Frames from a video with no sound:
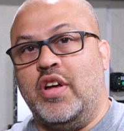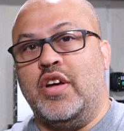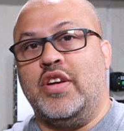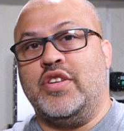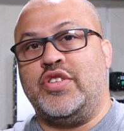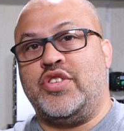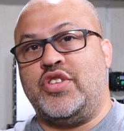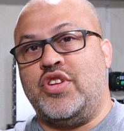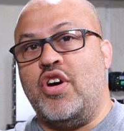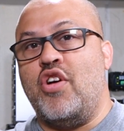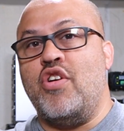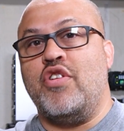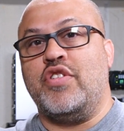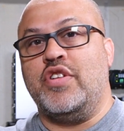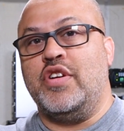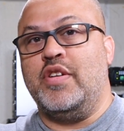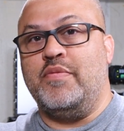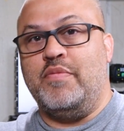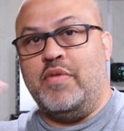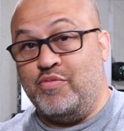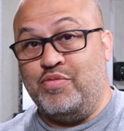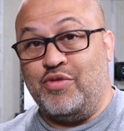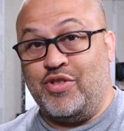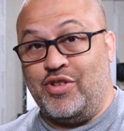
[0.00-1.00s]
uh,
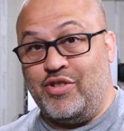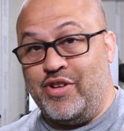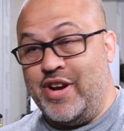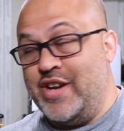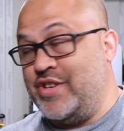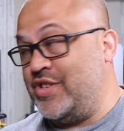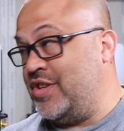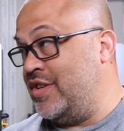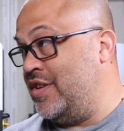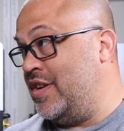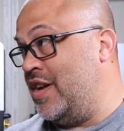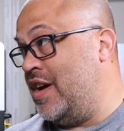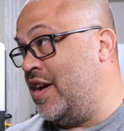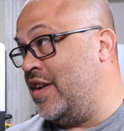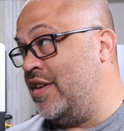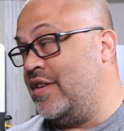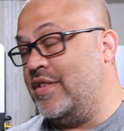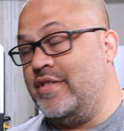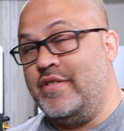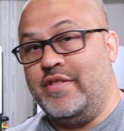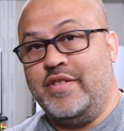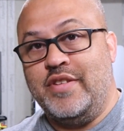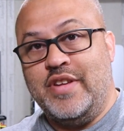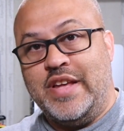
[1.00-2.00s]
startup or progression, not
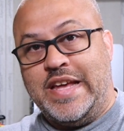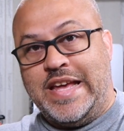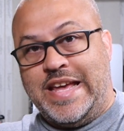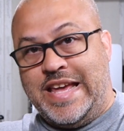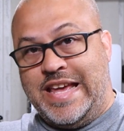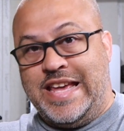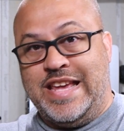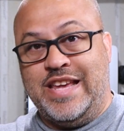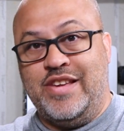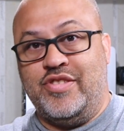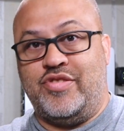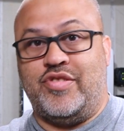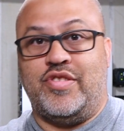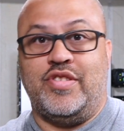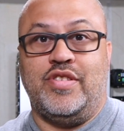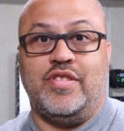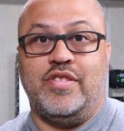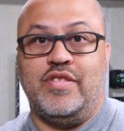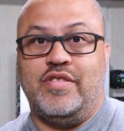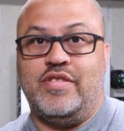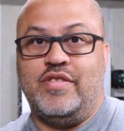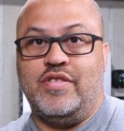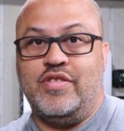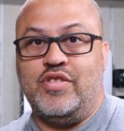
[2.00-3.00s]
a
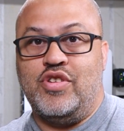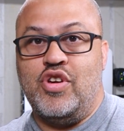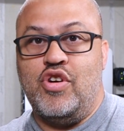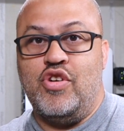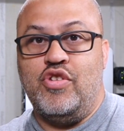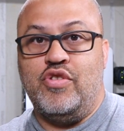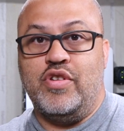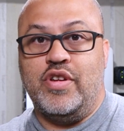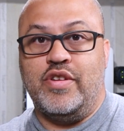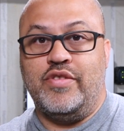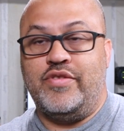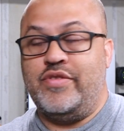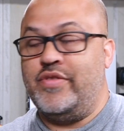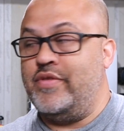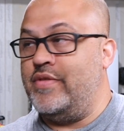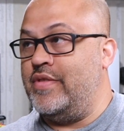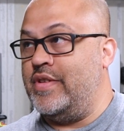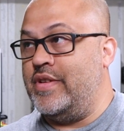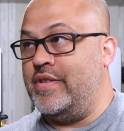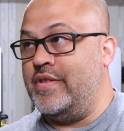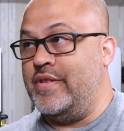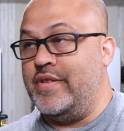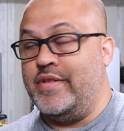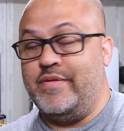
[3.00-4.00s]
instant go
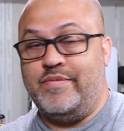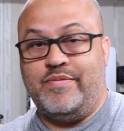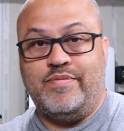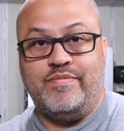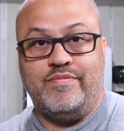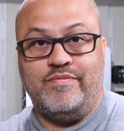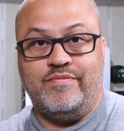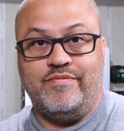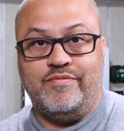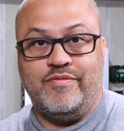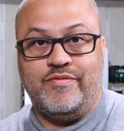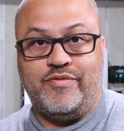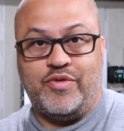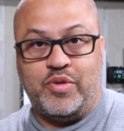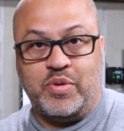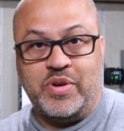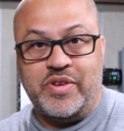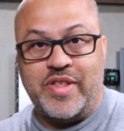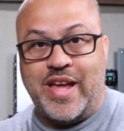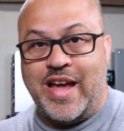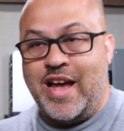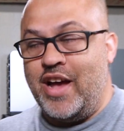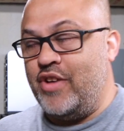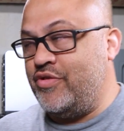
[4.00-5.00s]
to uh,
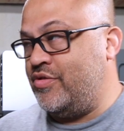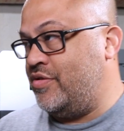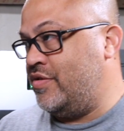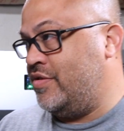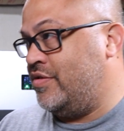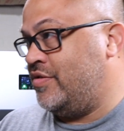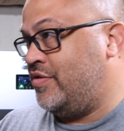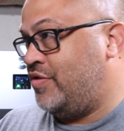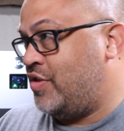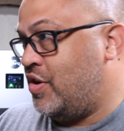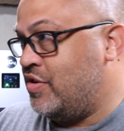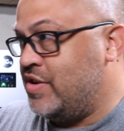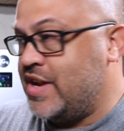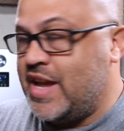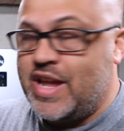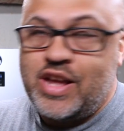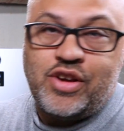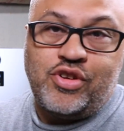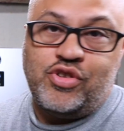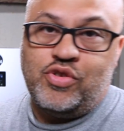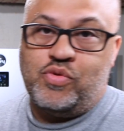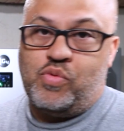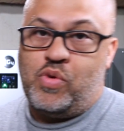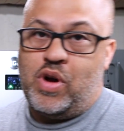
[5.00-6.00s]
3000 or
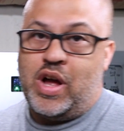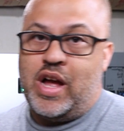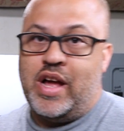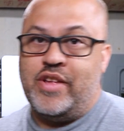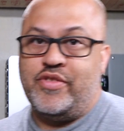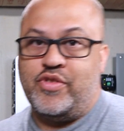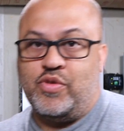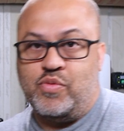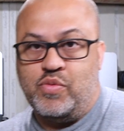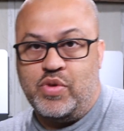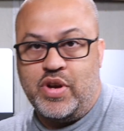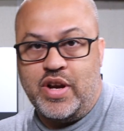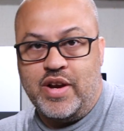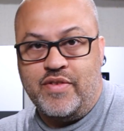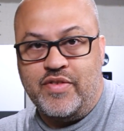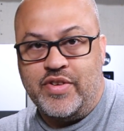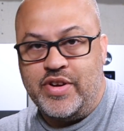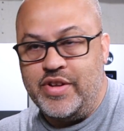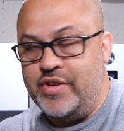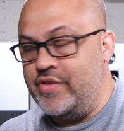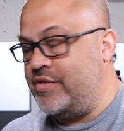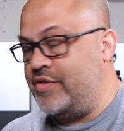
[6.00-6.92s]
3800 watts or whatever it